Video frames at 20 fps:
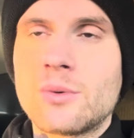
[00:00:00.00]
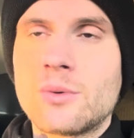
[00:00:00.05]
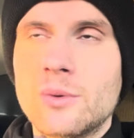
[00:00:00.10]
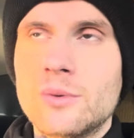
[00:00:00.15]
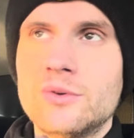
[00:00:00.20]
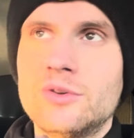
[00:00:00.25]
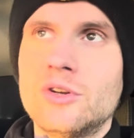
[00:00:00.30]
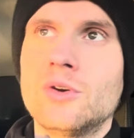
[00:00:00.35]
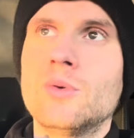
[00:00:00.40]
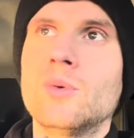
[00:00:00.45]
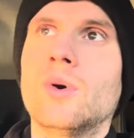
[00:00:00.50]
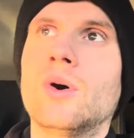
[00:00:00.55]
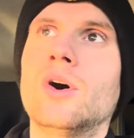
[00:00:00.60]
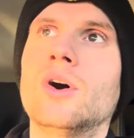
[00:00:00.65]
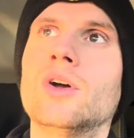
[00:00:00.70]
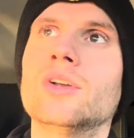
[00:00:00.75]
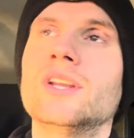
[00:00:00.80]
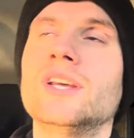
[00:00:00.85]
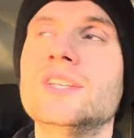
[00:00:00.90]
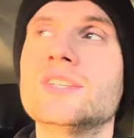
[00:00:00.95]
what we do
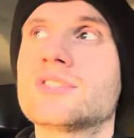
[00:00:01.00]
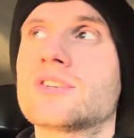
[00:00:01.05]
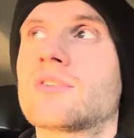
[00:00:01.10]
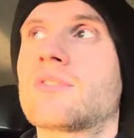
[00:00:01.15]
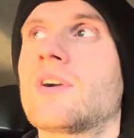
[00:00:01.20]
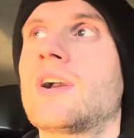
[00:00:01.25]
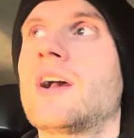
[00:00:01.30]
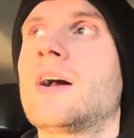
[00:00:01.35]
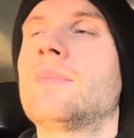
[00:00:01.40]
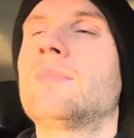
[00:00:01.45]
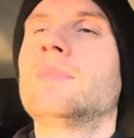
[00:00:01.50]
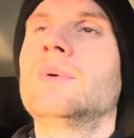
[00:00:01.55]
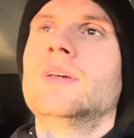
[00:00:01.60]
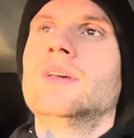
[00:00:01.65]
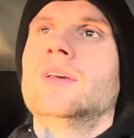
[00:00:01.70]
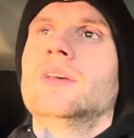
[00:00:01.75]
on Instagram,